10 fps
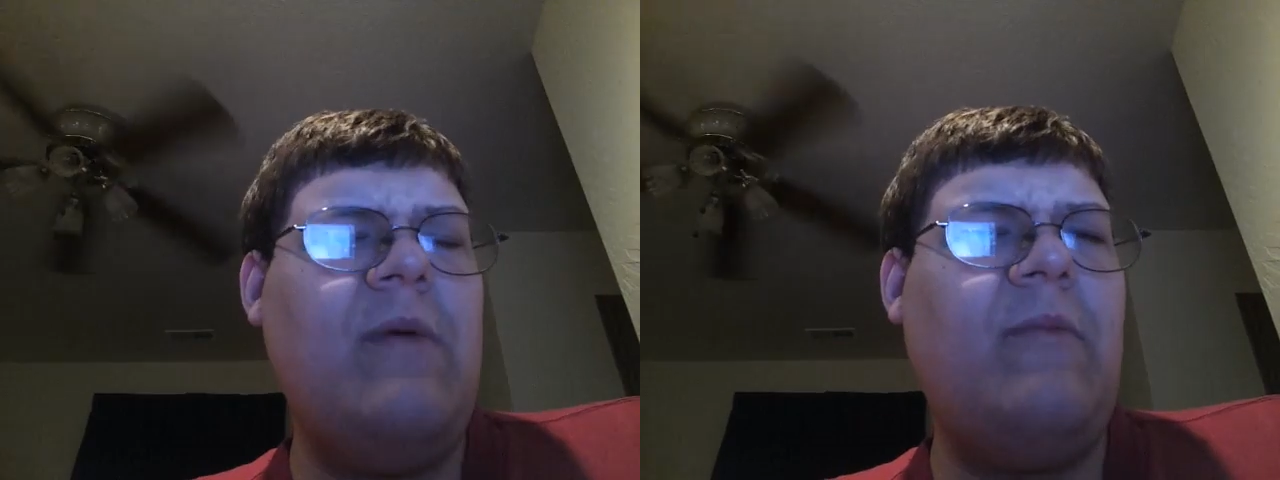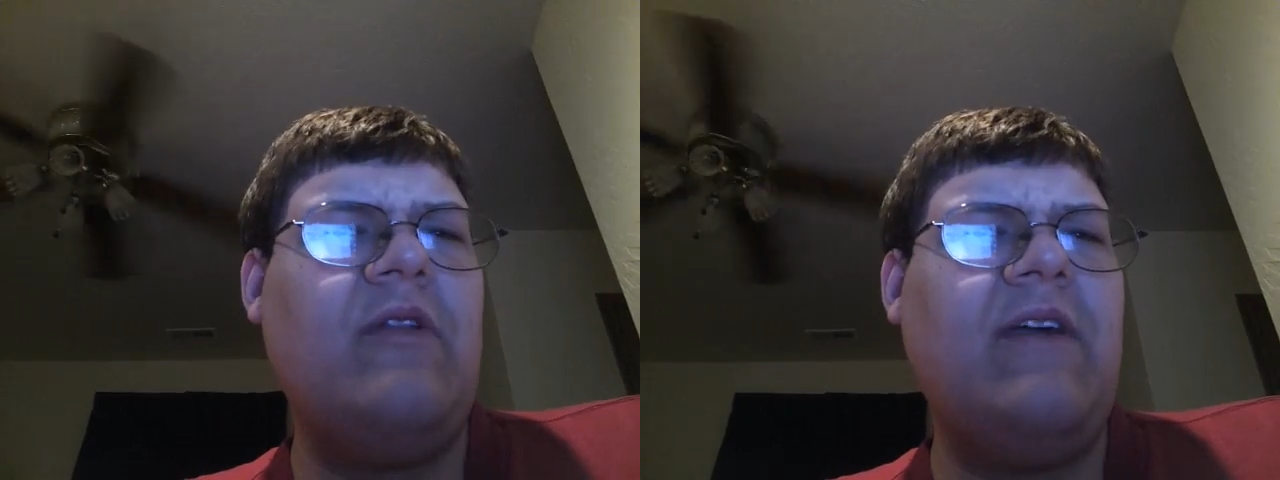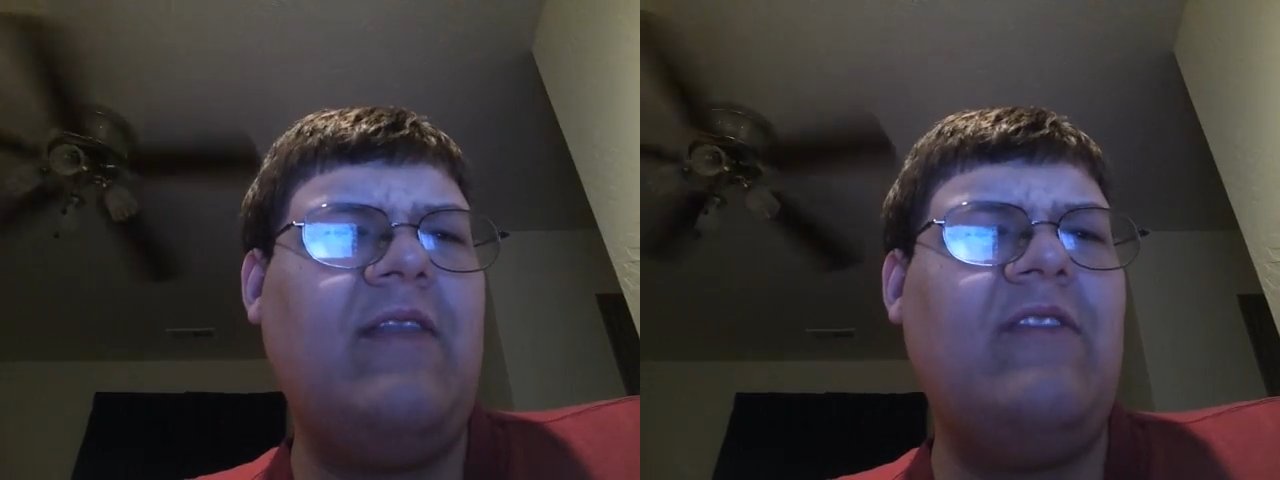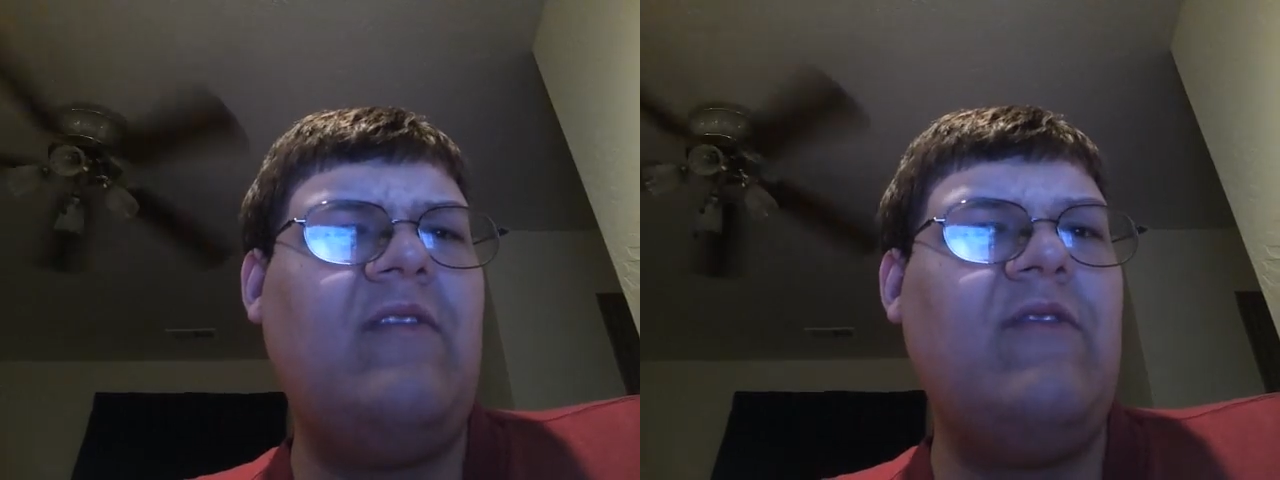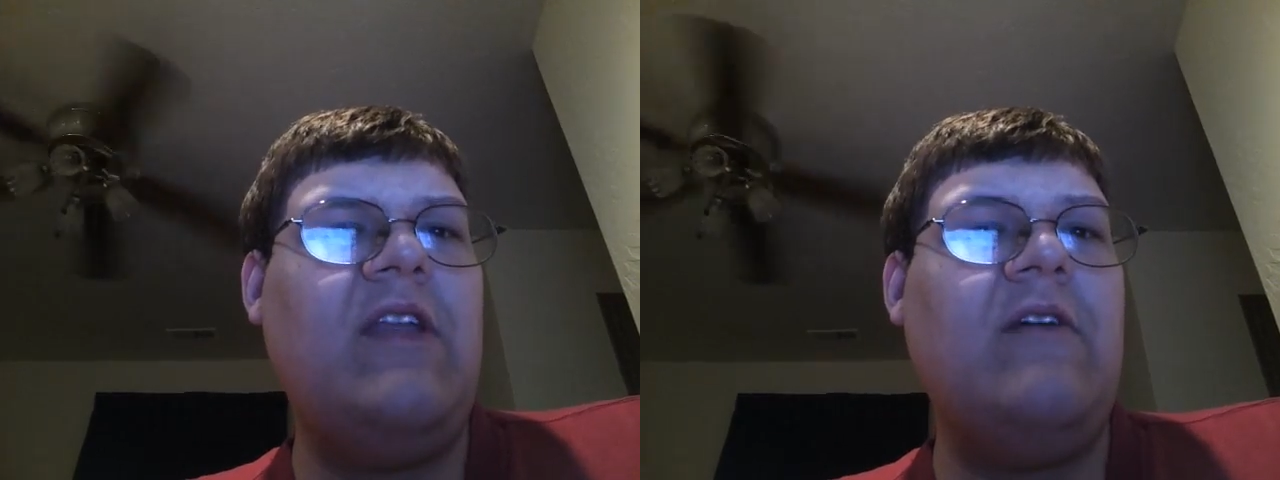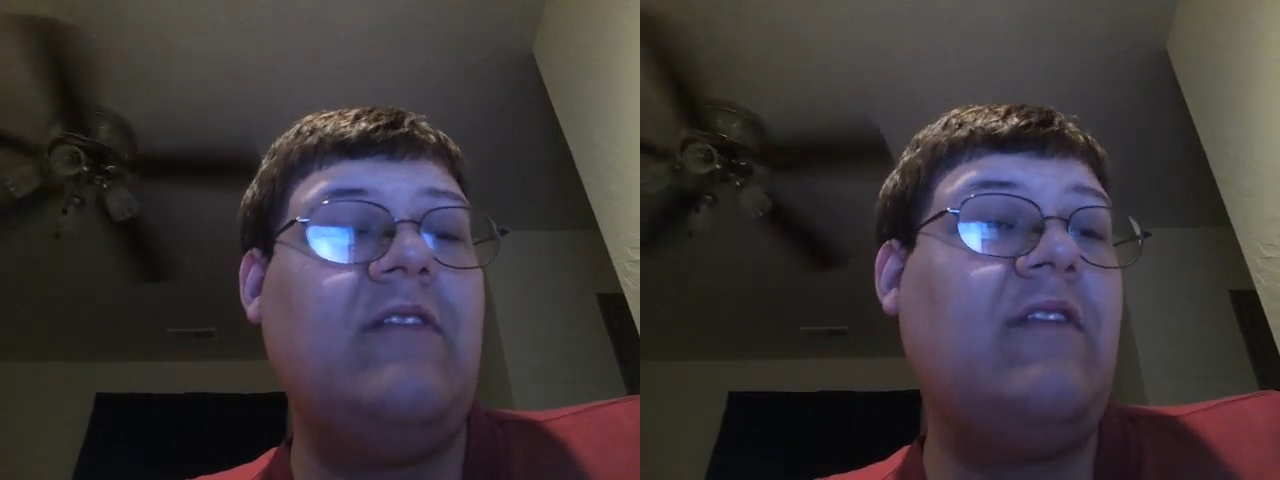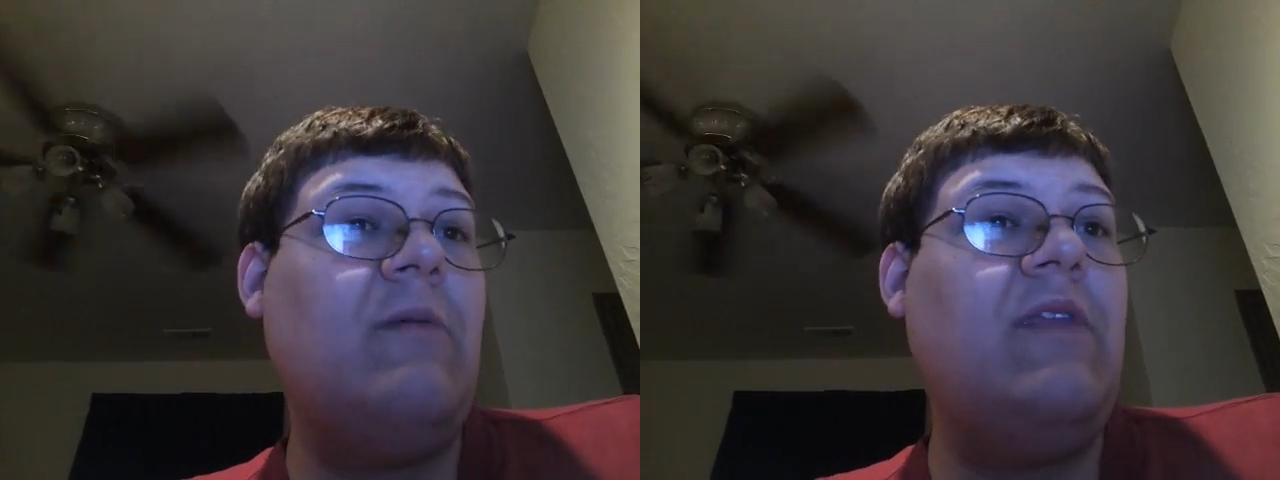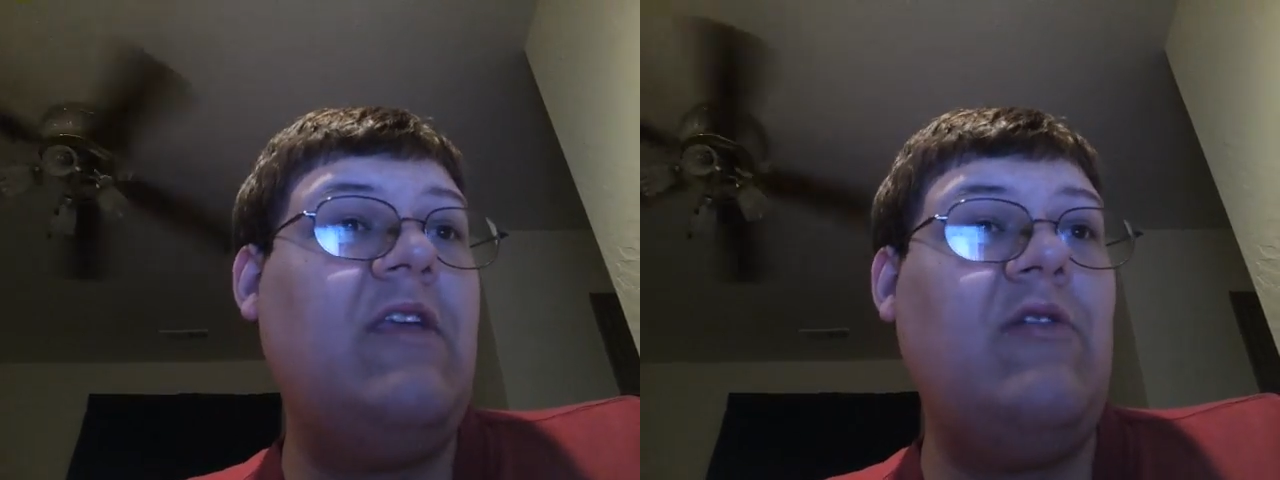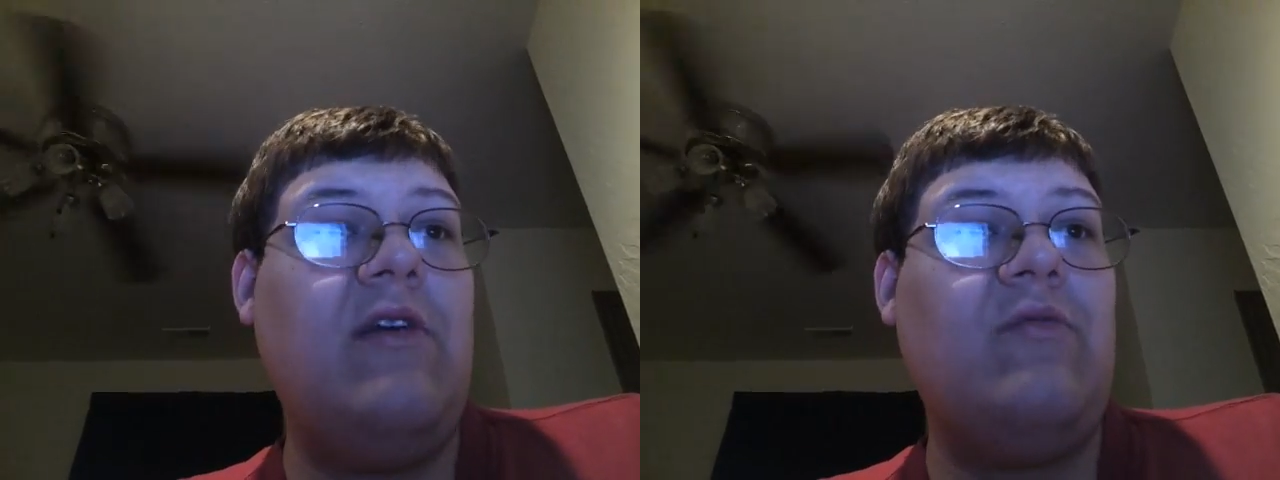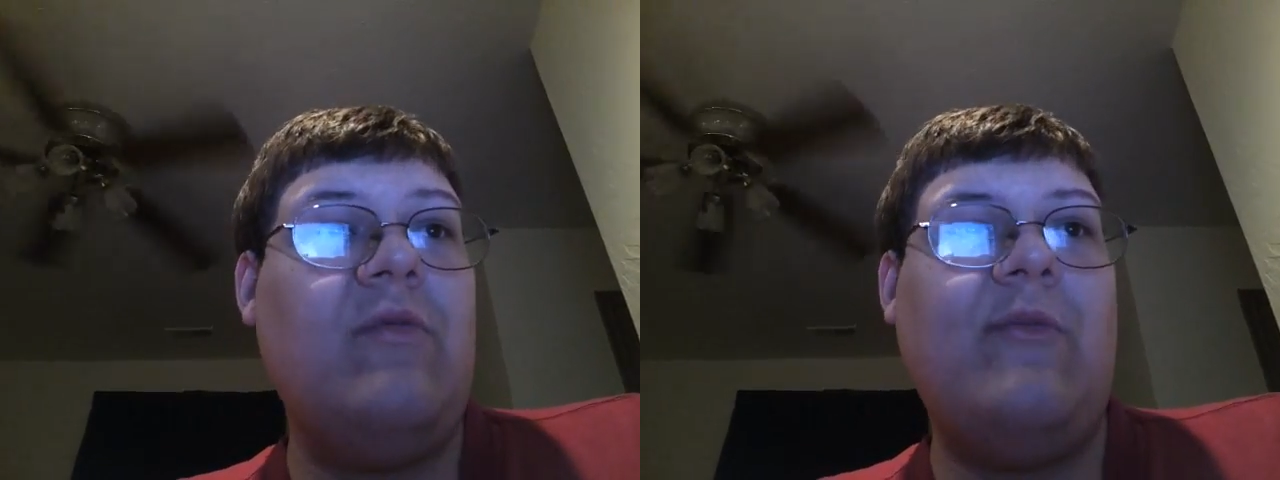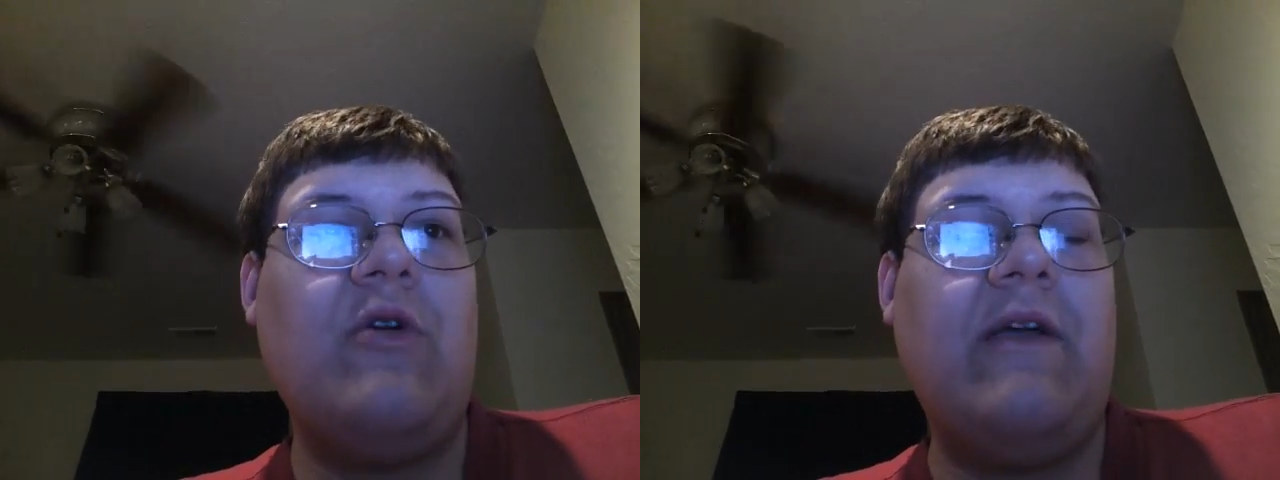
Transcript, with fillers: Remember to like this video to tell me that you guys want more